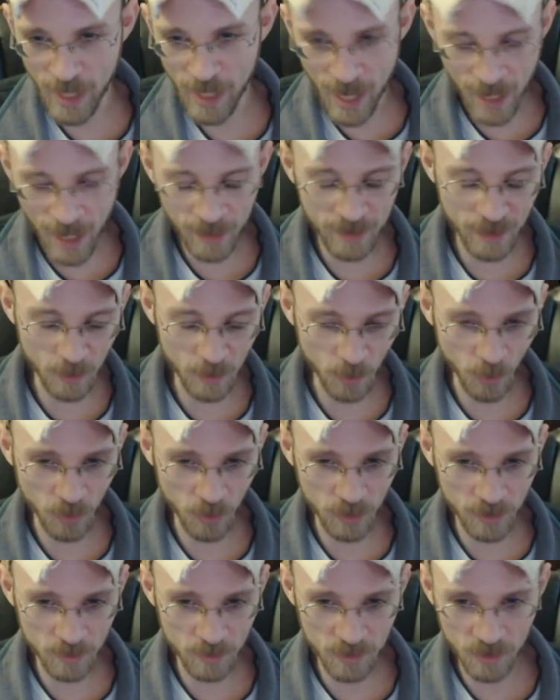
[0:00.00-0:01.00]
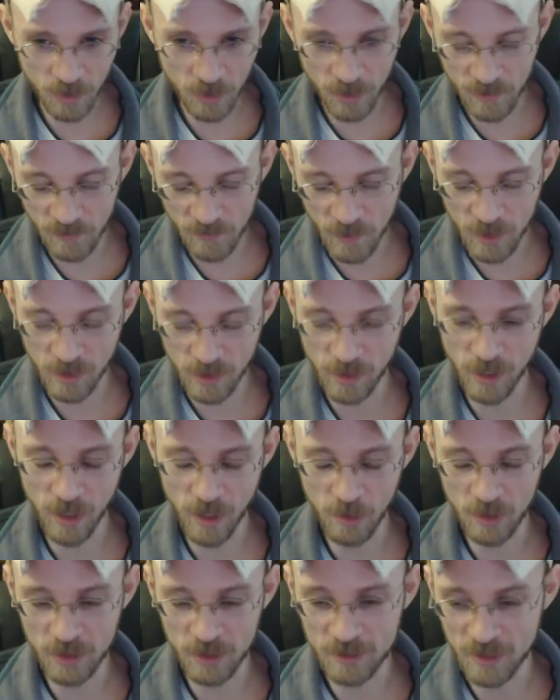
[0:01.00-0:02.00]
and they warned him, so he figured it
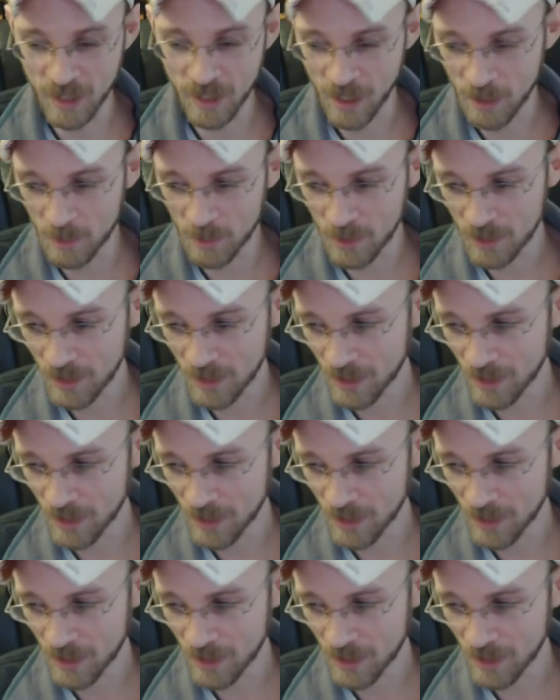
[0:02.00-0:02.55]
out in time.